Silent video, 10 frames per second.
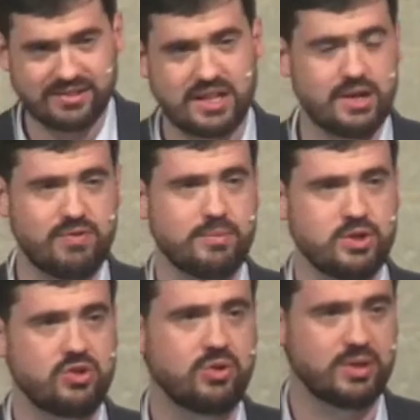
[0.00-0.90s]
asking of him
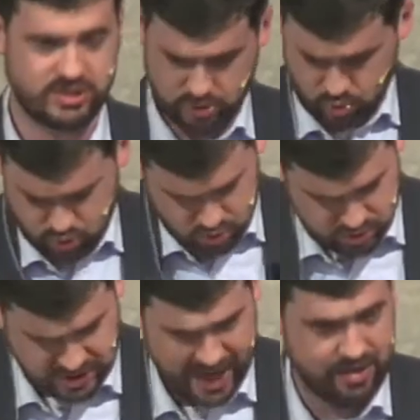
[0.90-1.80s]
to do is to,
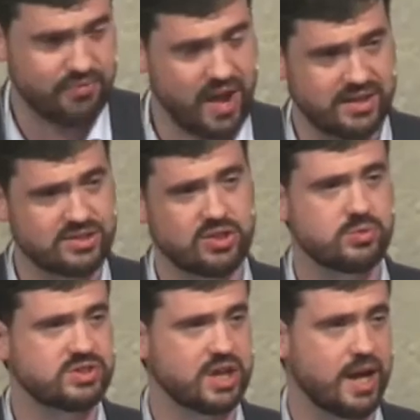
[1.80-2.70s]
to sacrifice his
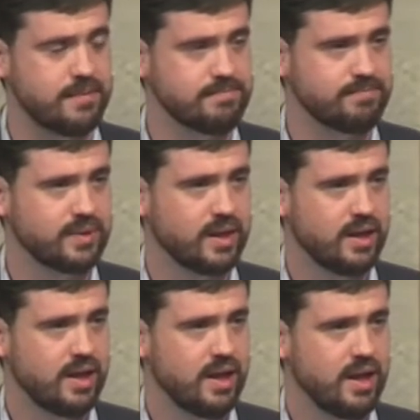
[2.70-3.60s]
own son
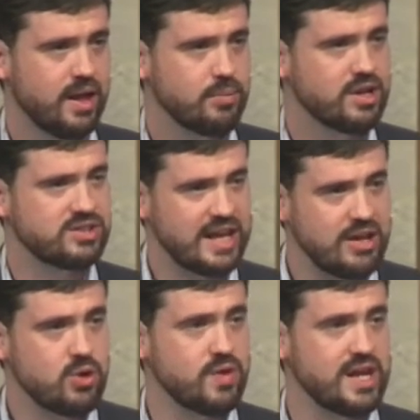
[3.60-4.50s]
because
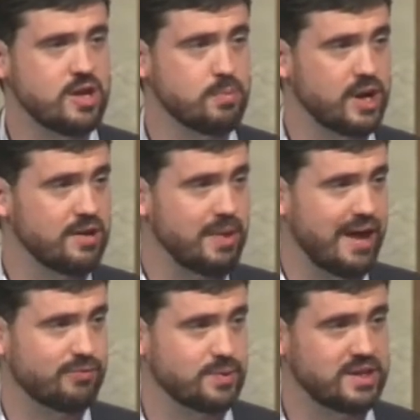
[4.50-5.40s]
he knew that he could bring him
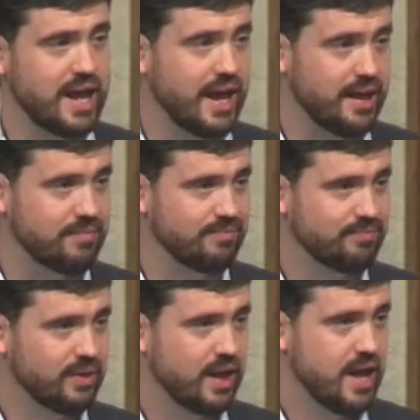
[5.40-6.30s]
back from the dead.
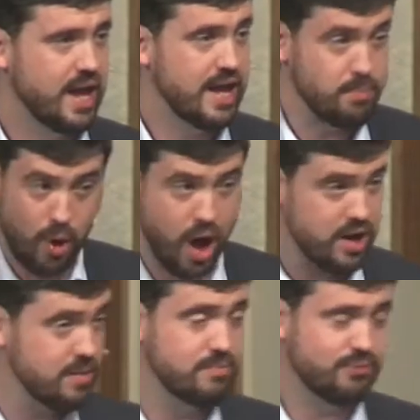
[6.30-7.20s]
He
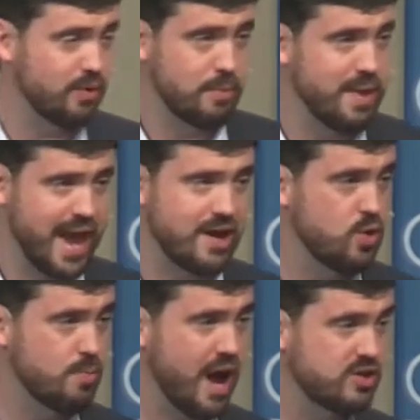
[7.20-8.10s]
brought him from a
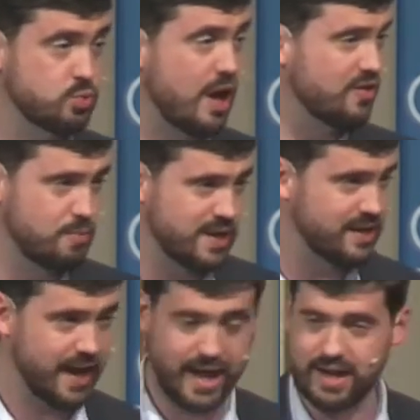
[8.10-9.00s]
man who might as well have
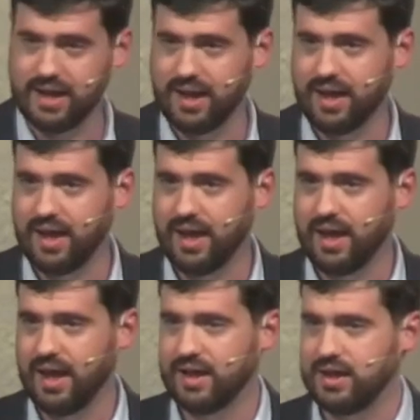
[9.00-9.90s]
been dead.
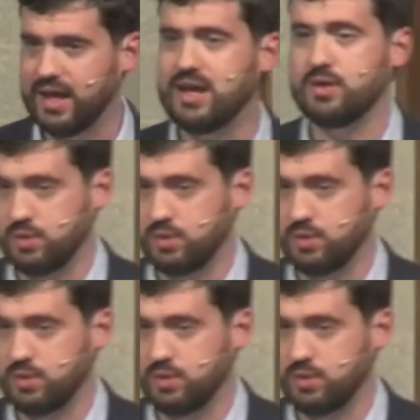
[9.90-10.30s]
He